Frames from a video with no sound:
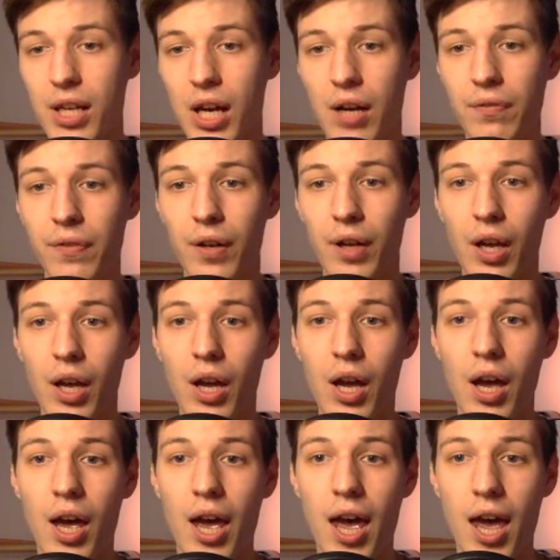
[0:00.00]
stuff.
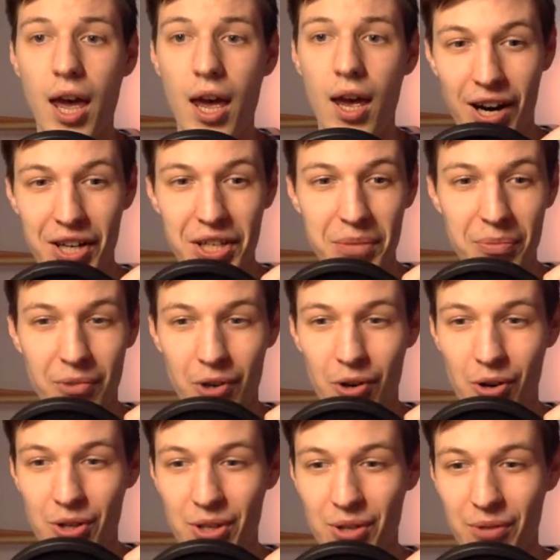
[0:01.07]
And Artem
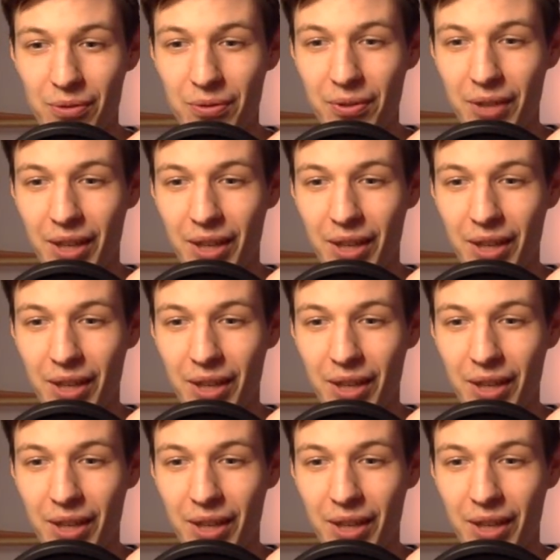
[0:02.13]
Morozov,